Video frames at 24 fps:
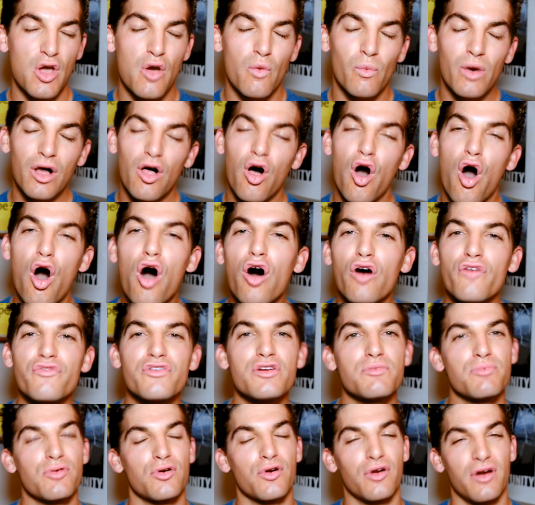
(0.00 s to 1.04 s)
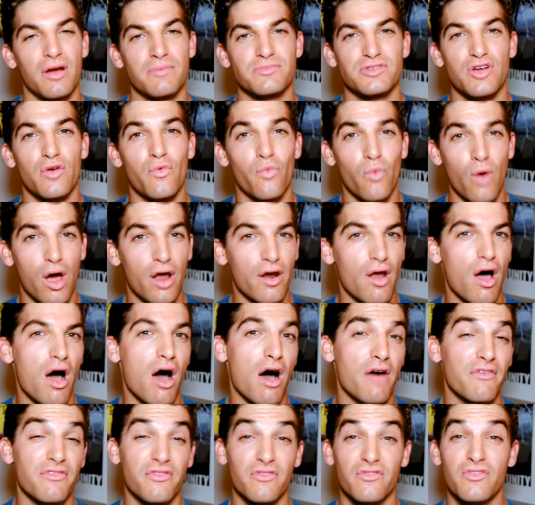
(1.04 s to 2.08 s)
Well, all of your programs are run
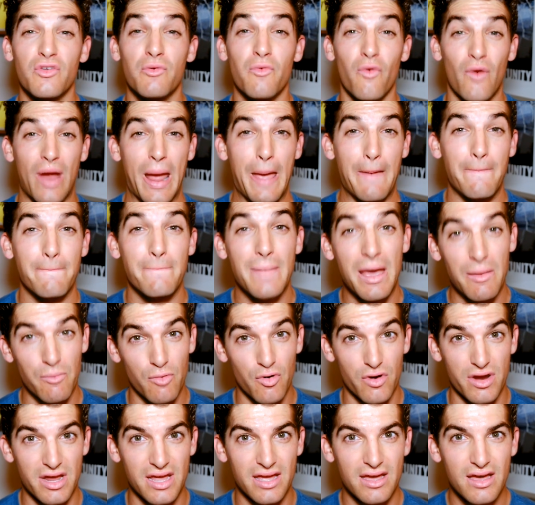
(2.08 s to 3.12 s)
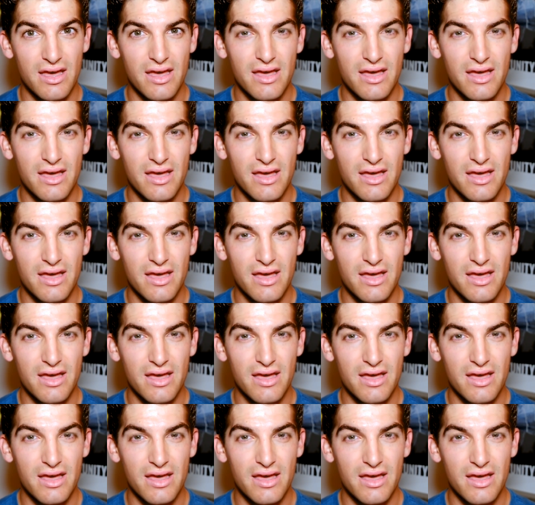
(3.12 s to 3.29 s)
off of the RAM memory.